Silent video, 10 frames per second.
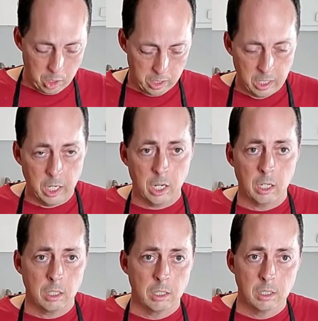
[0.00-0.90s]
into
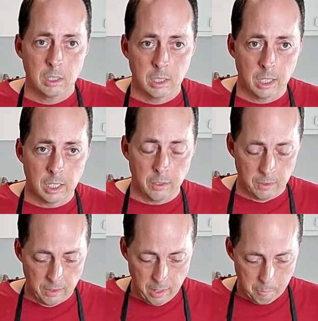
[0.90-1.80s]
here and get rid
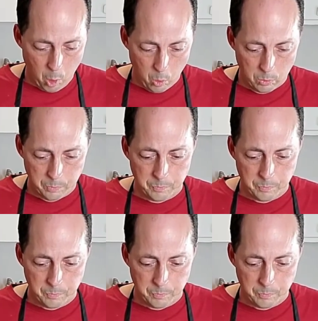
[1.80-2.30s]
of that bowl.